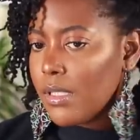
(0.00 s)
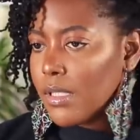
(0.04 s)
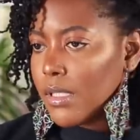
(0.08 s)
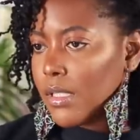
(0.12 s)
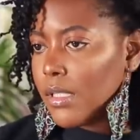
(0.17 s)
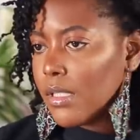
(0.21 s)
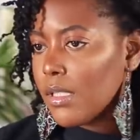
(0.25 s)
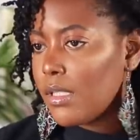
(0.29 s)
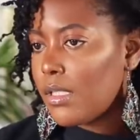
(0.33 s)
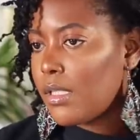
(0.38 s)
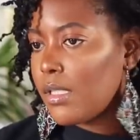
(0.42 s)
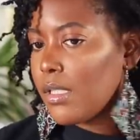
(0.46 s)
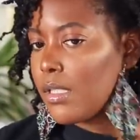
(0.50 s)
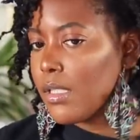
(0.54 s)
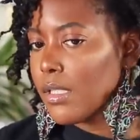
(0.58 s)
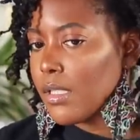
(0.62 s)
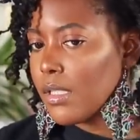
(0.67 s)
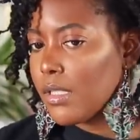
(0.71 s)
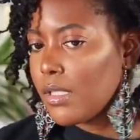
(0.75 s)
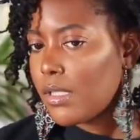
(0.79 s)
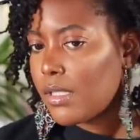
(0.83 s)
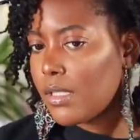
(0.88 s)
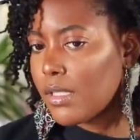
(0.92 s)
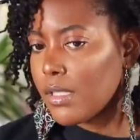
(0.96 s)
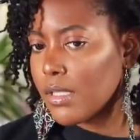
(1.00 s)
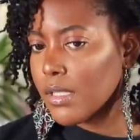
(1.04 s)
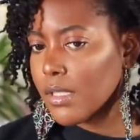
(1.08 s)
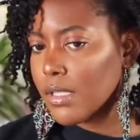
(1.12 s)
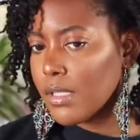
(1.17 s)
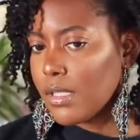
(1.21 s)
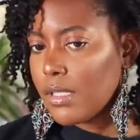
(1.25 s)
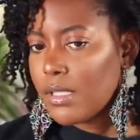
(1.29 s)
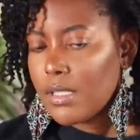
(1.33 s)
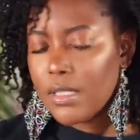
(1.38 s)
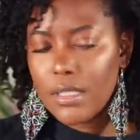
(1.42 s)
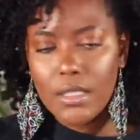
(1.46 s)

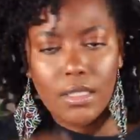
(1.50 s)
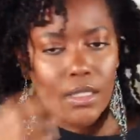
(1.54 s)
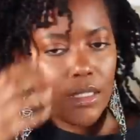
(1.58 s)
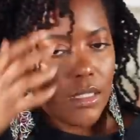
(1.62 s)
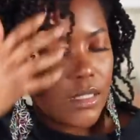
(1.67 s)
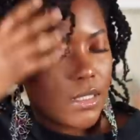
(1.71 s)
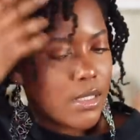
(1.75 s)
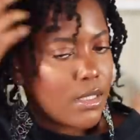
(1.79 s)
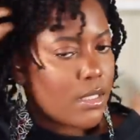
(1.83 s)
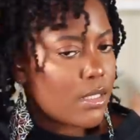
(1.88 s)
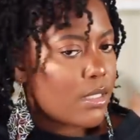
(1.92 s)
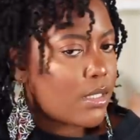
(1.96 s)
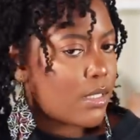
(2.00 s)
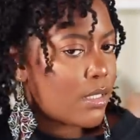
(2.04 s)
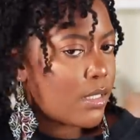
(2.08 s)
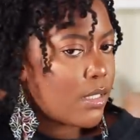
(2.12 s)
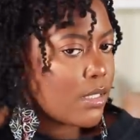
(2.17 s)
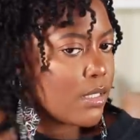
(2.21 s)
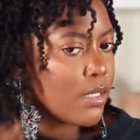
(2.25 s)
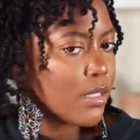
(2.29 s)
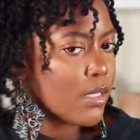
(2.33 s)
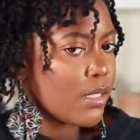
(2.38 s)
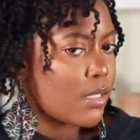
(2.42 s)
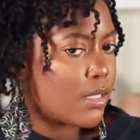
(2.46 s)
(no one is talking)